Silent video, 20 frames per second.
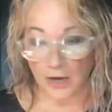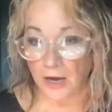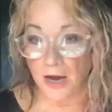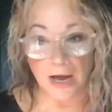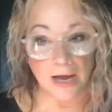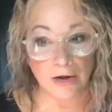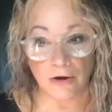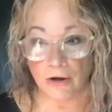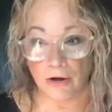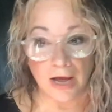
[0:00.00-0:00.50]

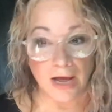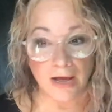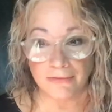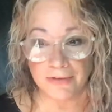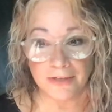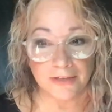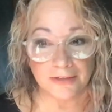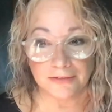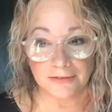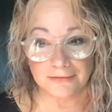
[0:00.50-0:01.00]
I don't
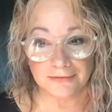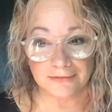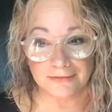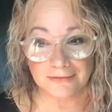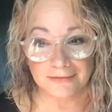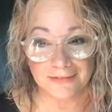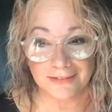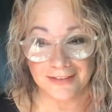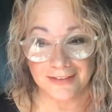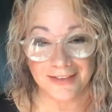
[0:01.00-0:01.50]
have it.
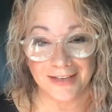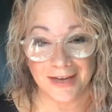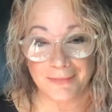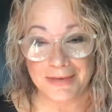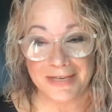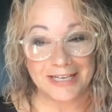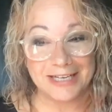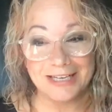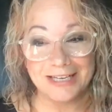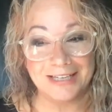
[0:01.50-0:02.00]
I
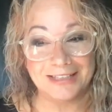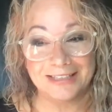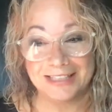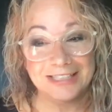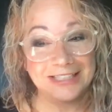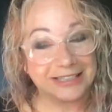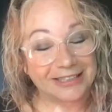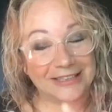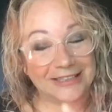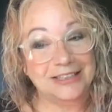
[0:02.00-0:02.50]
mean, yeah. it, it,
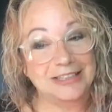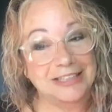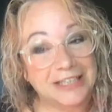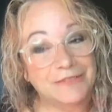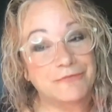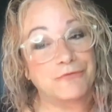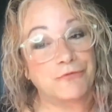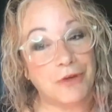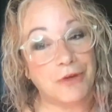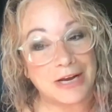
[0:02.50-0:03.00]
didn't
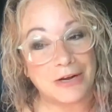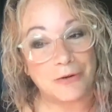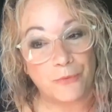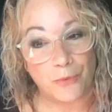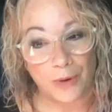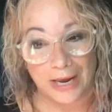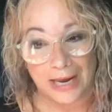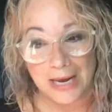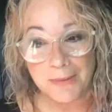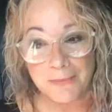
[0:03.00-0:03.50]
leave right
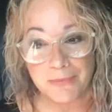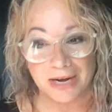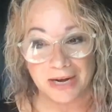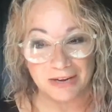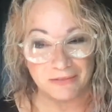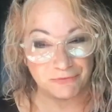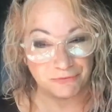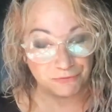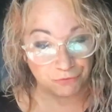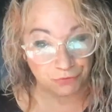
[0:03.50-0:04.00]
away, but
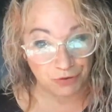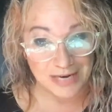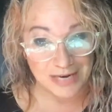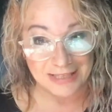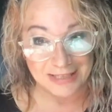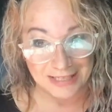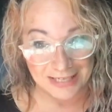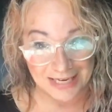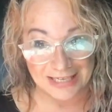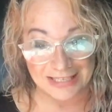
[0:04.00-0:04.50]
I,
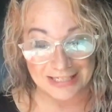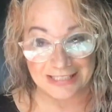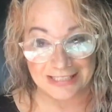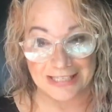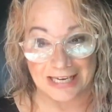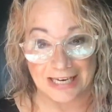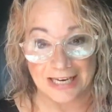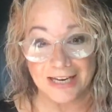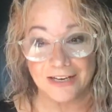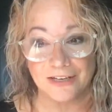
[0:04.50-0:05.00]
right the next
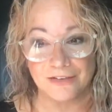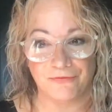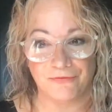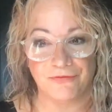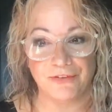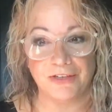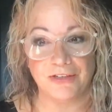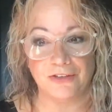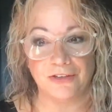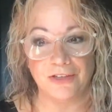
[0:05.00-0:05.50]
day, I could
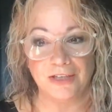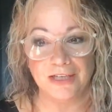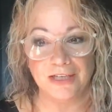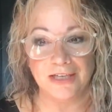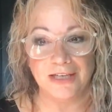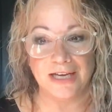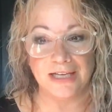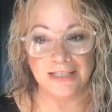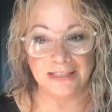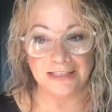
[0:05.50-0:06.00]
feel
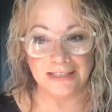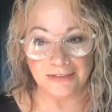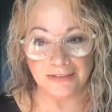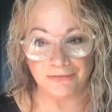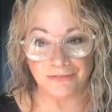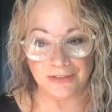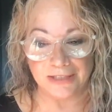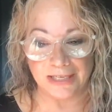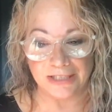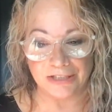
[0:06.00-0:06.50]
an
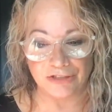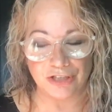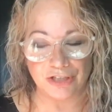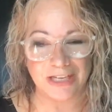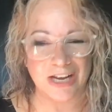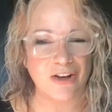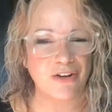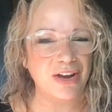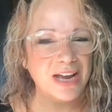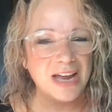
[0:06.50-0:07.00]

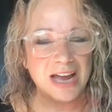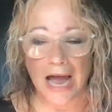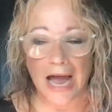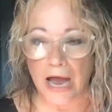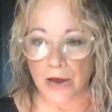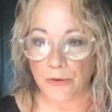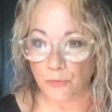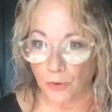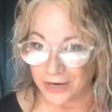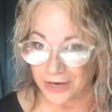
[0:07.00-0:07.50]
alleviation. Now, I,
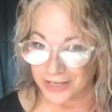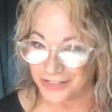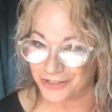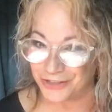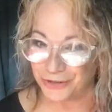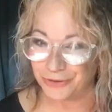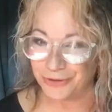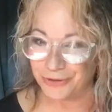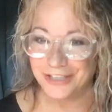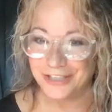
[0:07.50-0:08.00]
I was
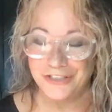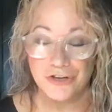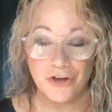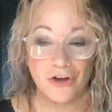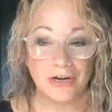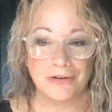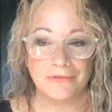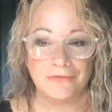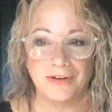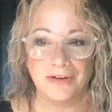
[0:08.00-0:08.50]
doing a
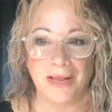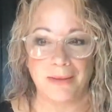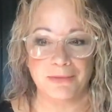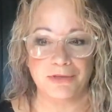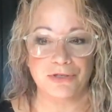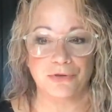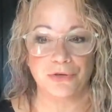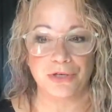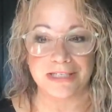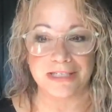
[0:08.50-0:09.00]
non
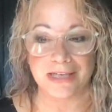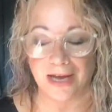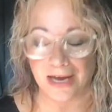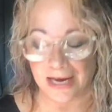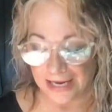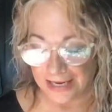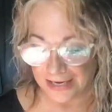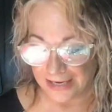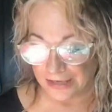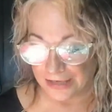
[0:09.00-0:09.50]
inflammatory
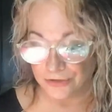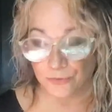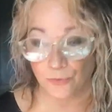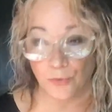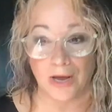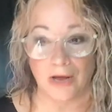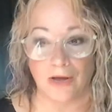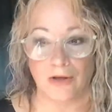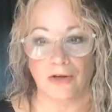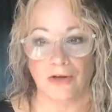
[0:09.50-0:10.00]
diet as
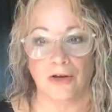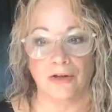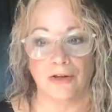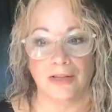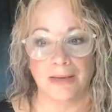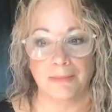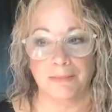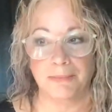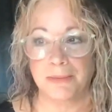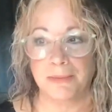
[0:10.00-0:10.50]
well. I'll
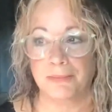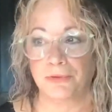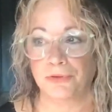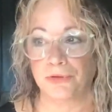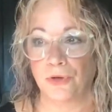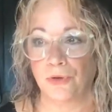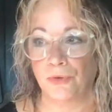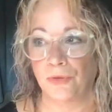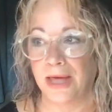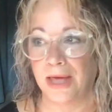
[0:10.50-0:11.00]
let people
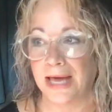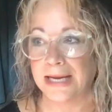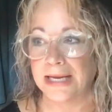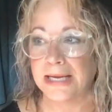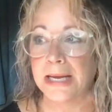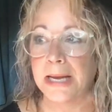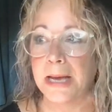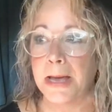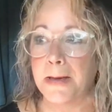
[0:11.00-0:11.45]
know that.